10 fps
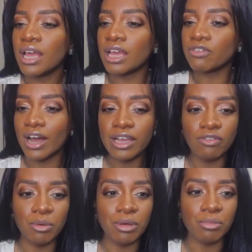If I
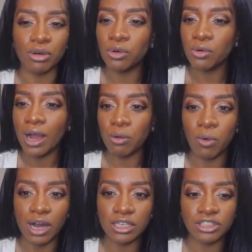can remember who I
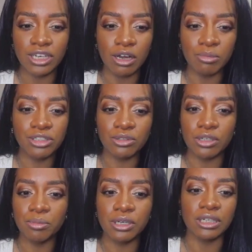watched, I'll be sure to
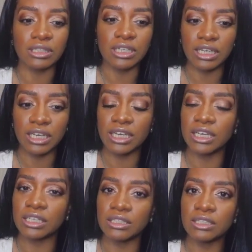put a link
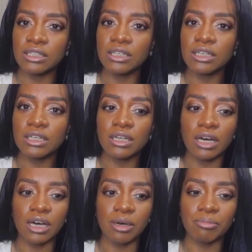in
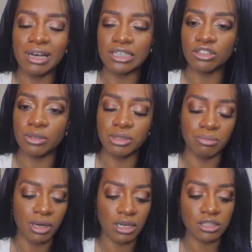my description
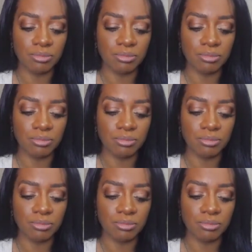box.